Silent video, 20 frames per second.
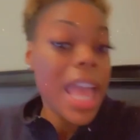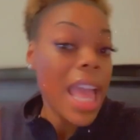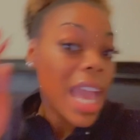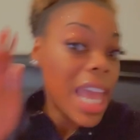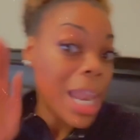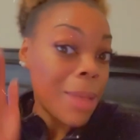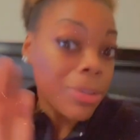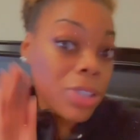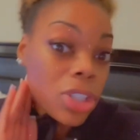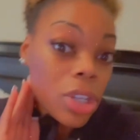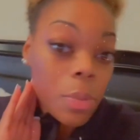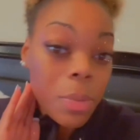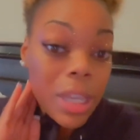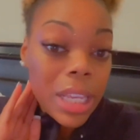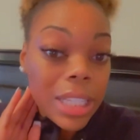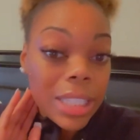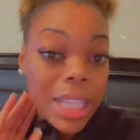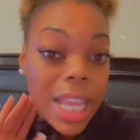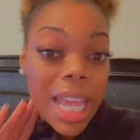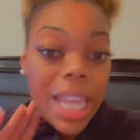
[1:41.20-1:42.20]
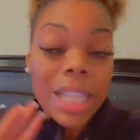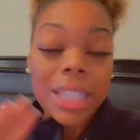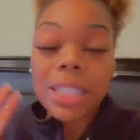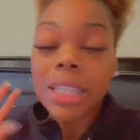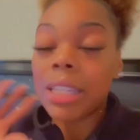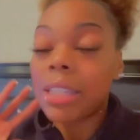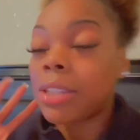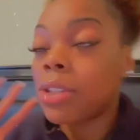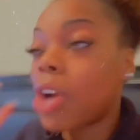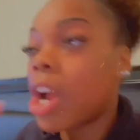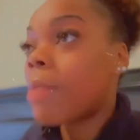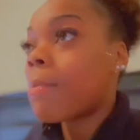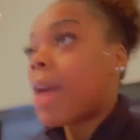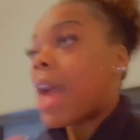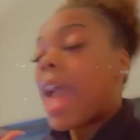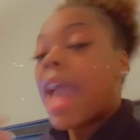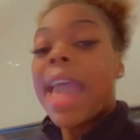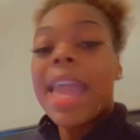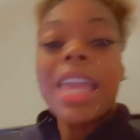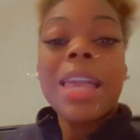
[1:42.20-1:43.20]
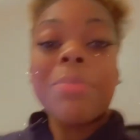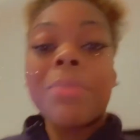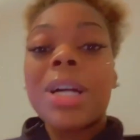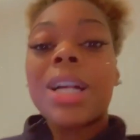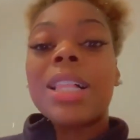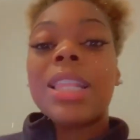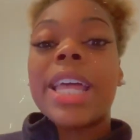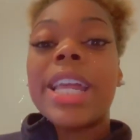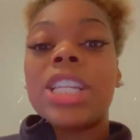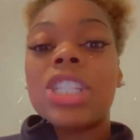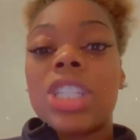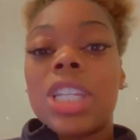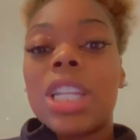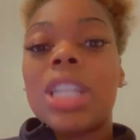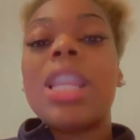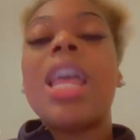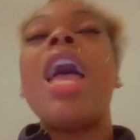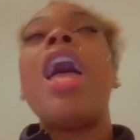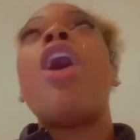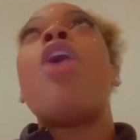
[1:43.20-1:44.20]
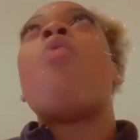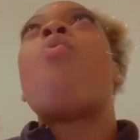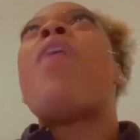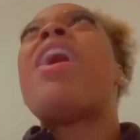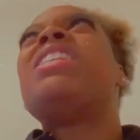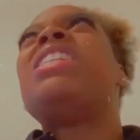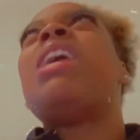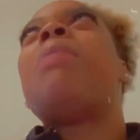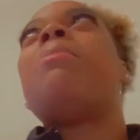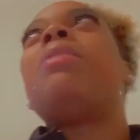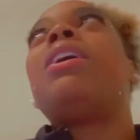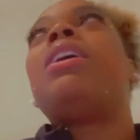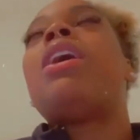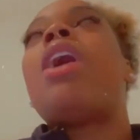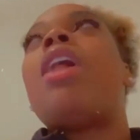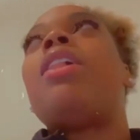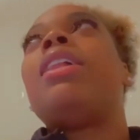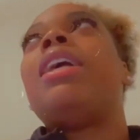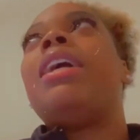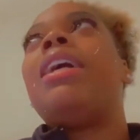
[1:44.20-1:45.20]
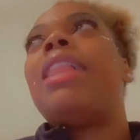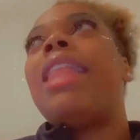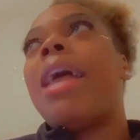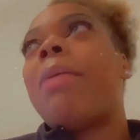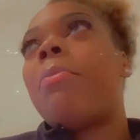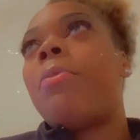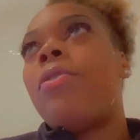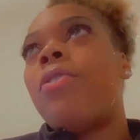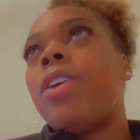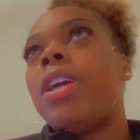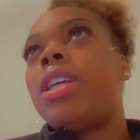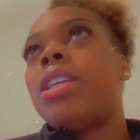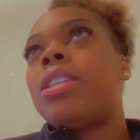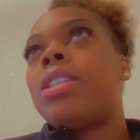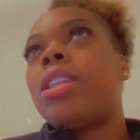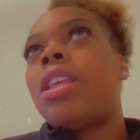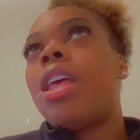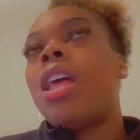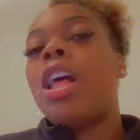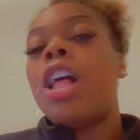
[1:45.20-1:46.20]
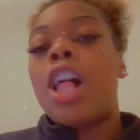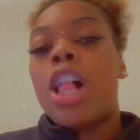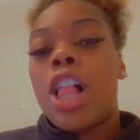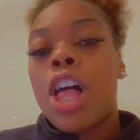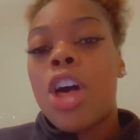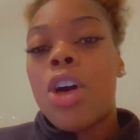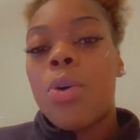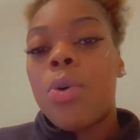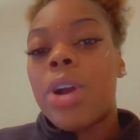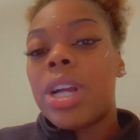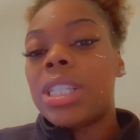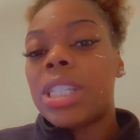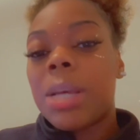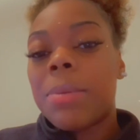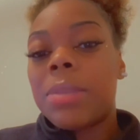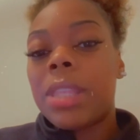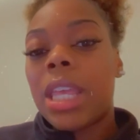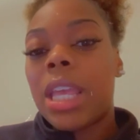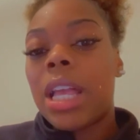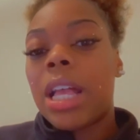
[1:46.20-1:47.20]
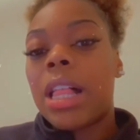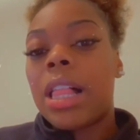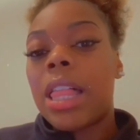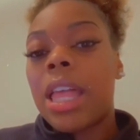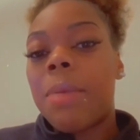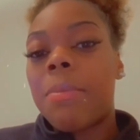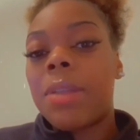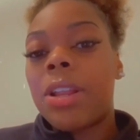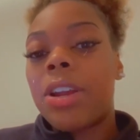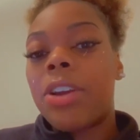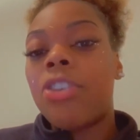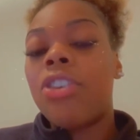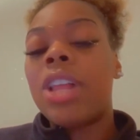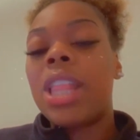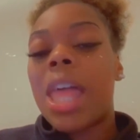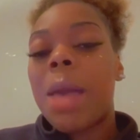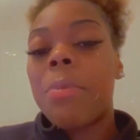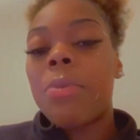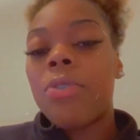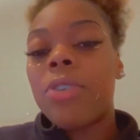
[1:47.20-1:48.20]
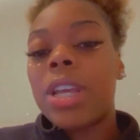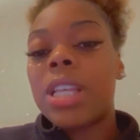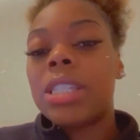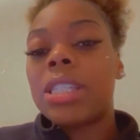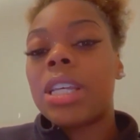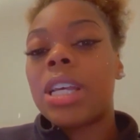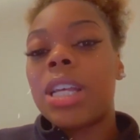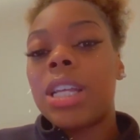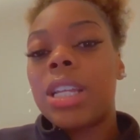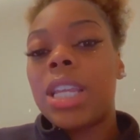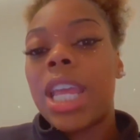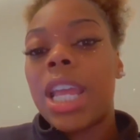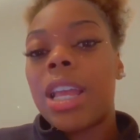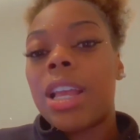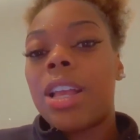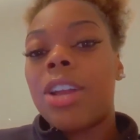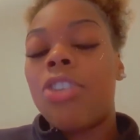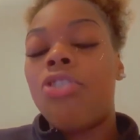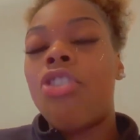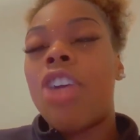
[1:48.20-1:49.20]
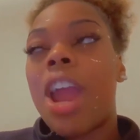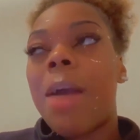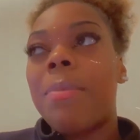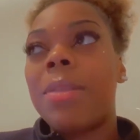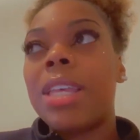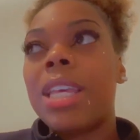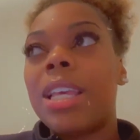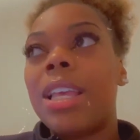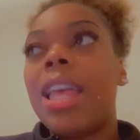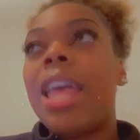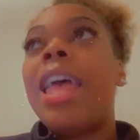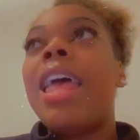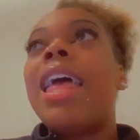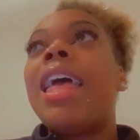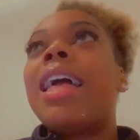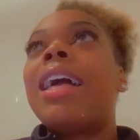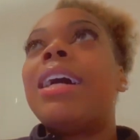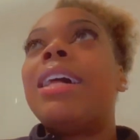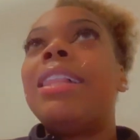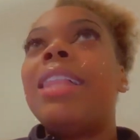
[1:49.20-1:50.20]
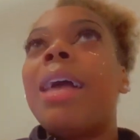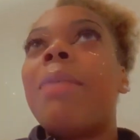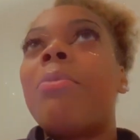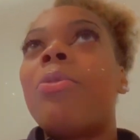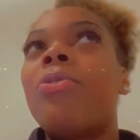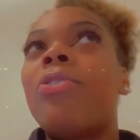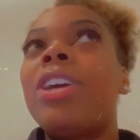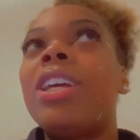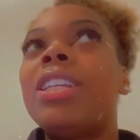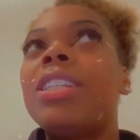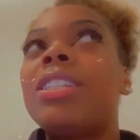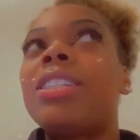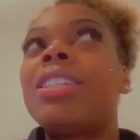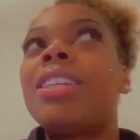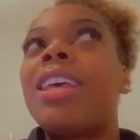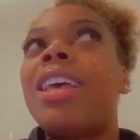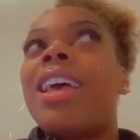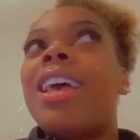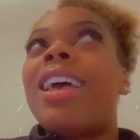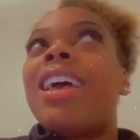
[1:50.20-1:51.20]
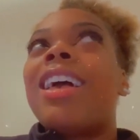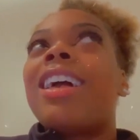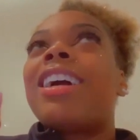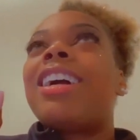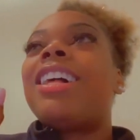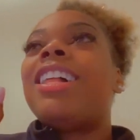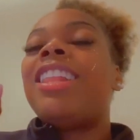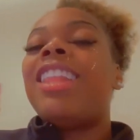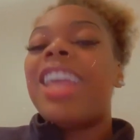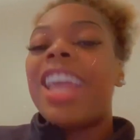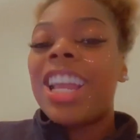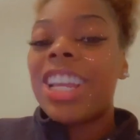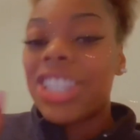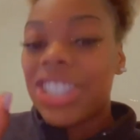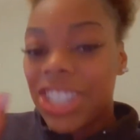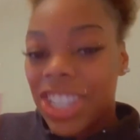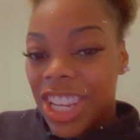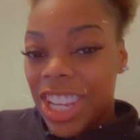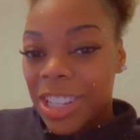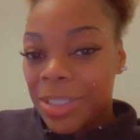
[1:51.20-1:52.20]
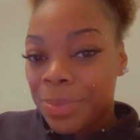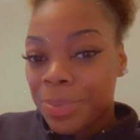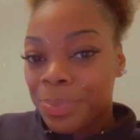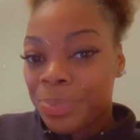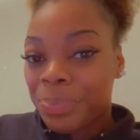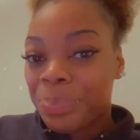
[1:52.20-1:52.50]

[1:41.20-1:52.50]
and I'm super excited to start my AM collection. Well, I say I'm going to call it Glamorous Glow or something. Glamour, glamorous, connect, glamorous collection